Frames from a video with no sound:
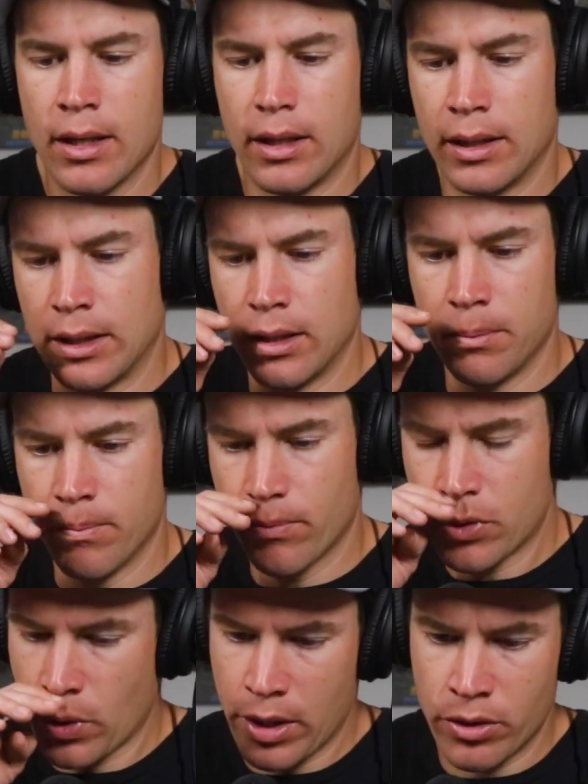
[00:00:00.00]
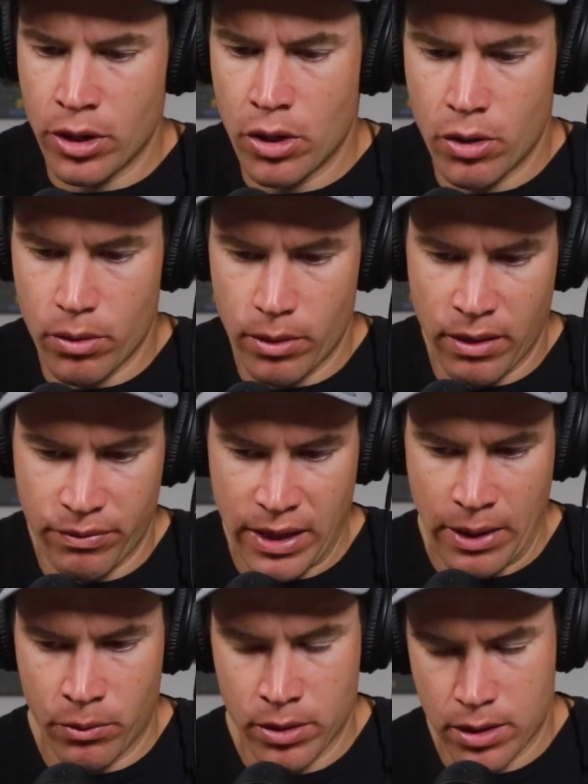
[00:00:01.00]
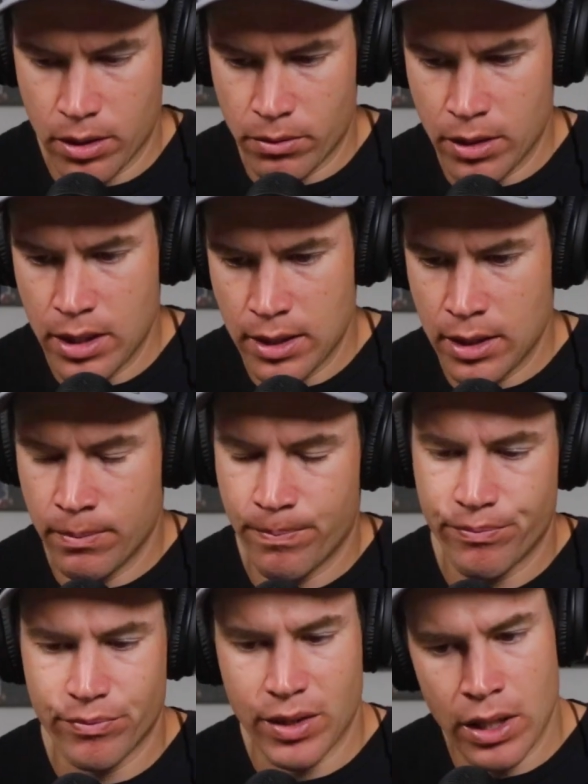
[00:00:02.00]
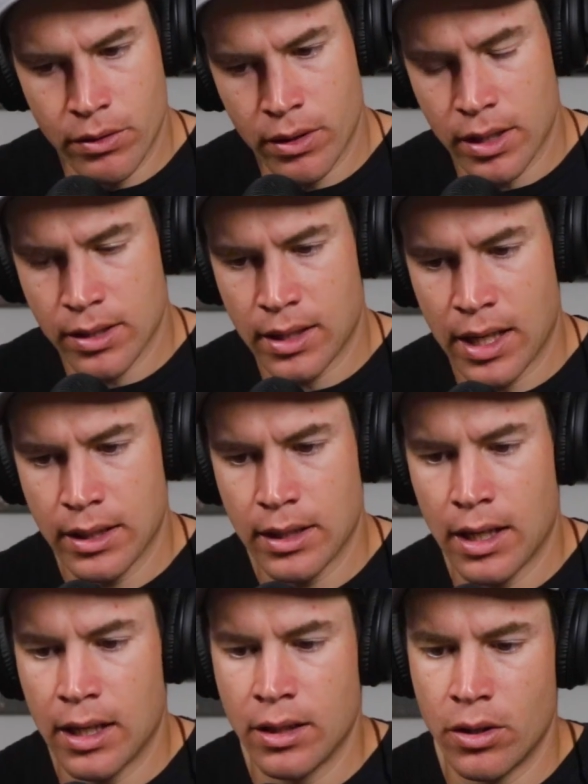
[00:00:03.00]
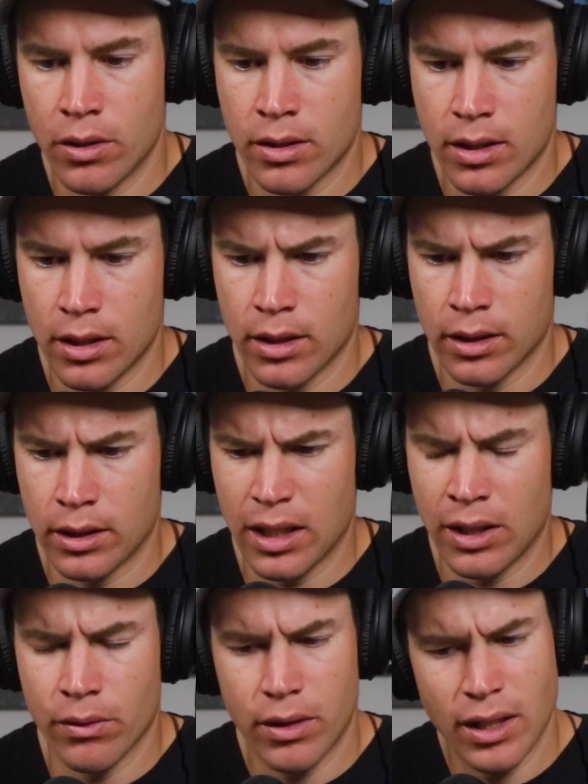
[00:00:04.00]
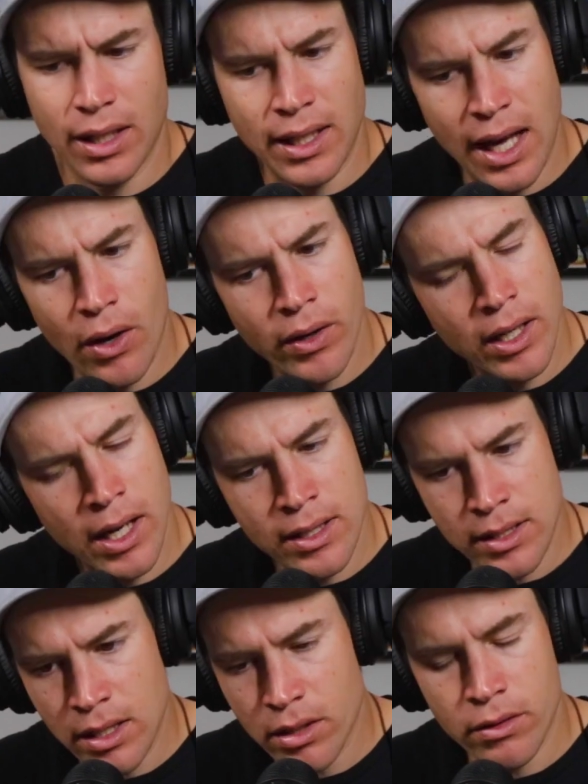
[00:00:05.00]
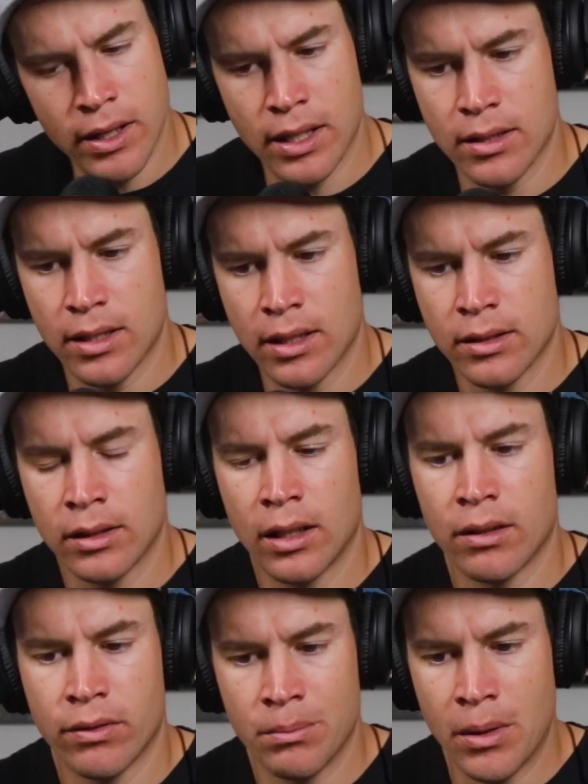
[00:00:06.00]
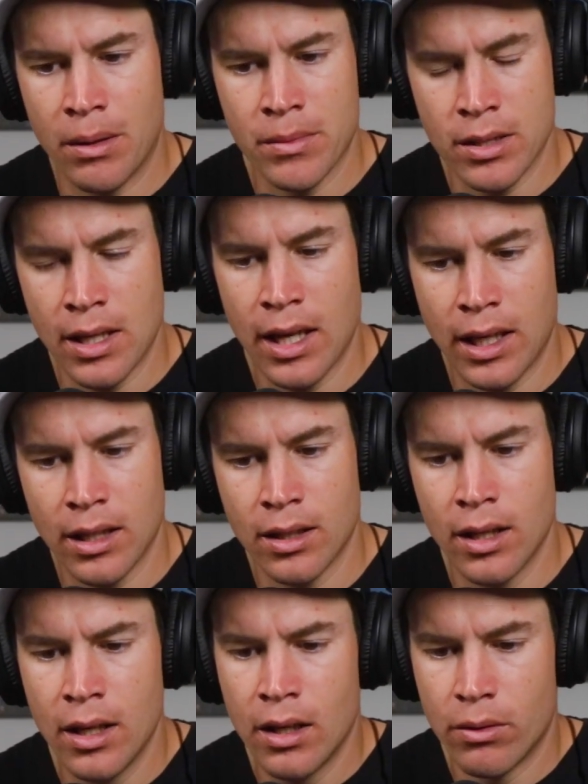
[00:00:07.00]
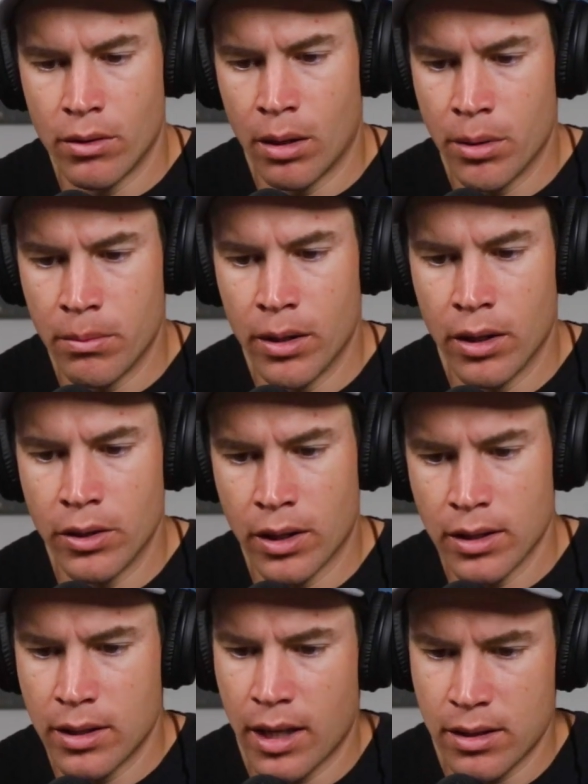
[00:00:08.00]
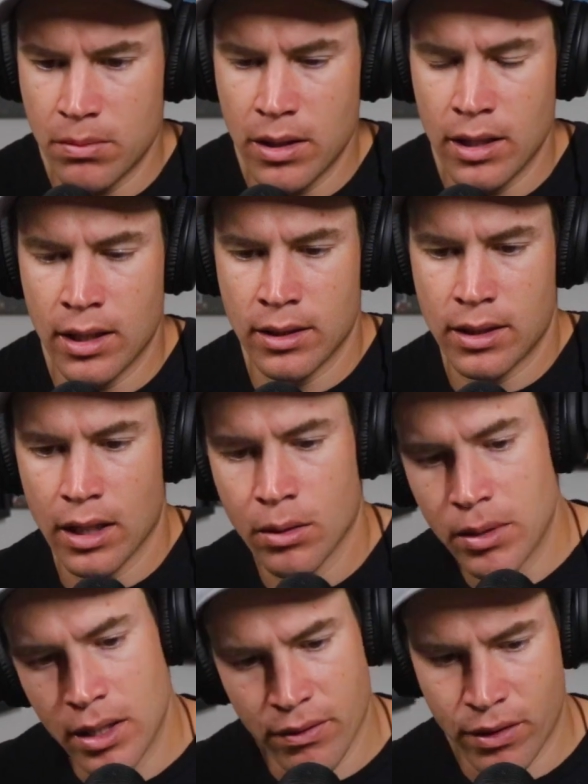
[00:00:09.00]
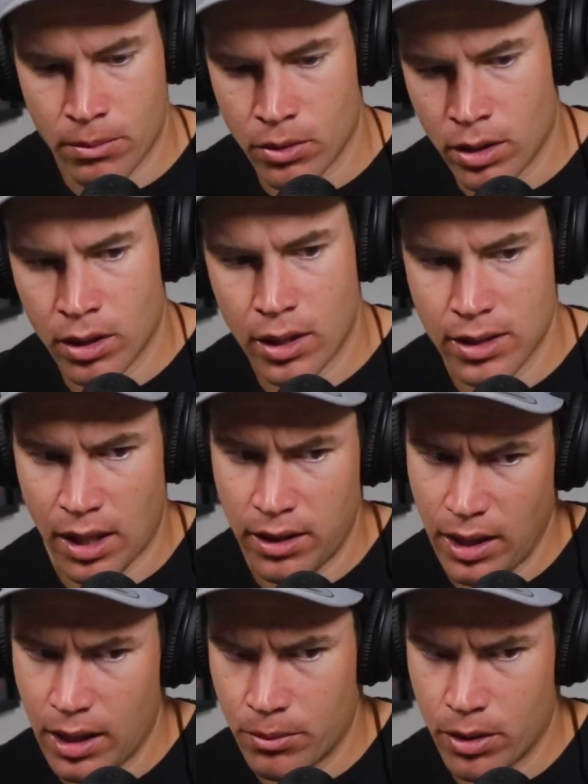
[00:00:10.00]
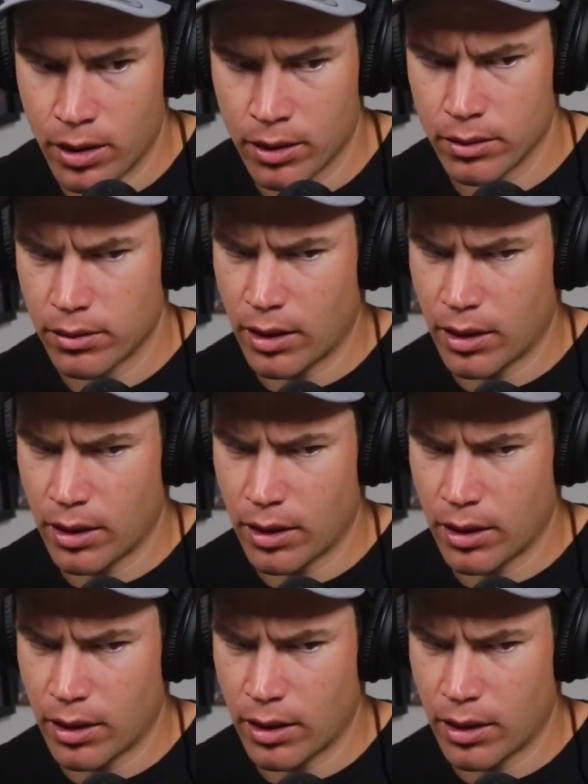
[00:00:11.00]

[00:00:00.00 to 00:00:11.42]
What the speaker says: So I don't know if that was the reason. Didn't run a sand tire. I noticed I don't think the Cowie guys either ran a sand tire, if I'm not mistaken. Robbie Bell, you can text me and tell me if I'm wrong, because I think I'm wrong.